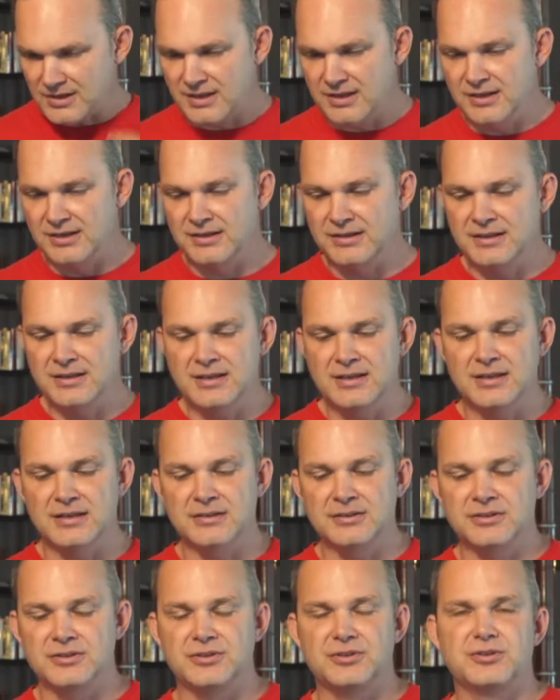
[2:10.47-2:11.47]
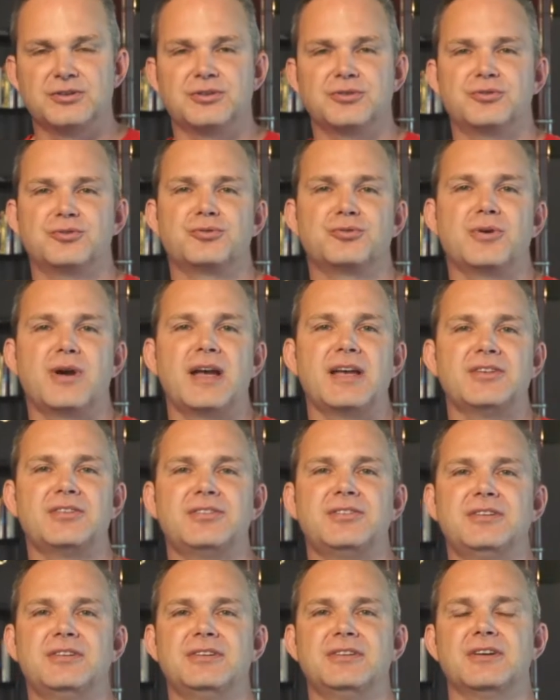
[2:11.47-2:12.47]
Again,
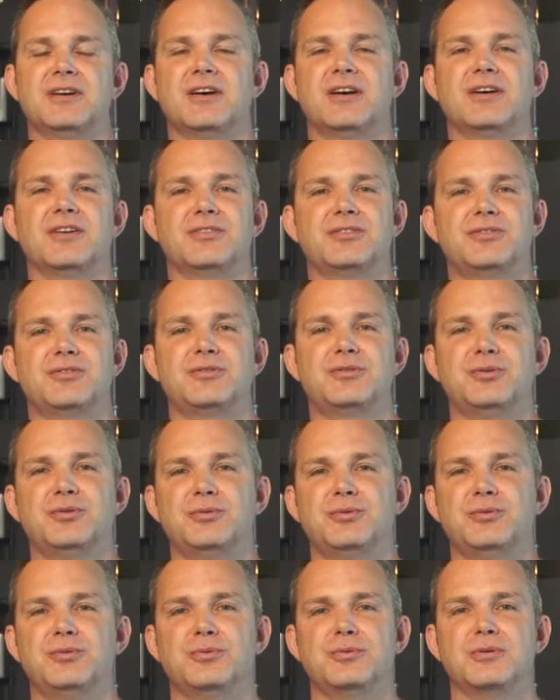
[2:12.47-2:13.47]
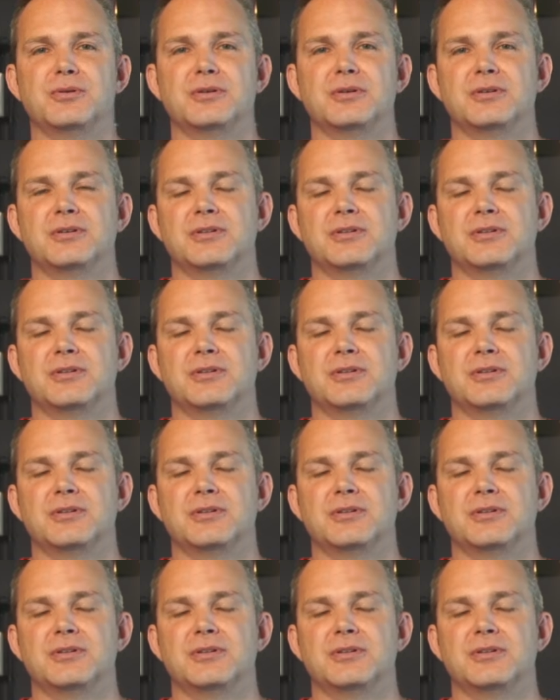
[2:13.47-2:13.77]
contrasting us to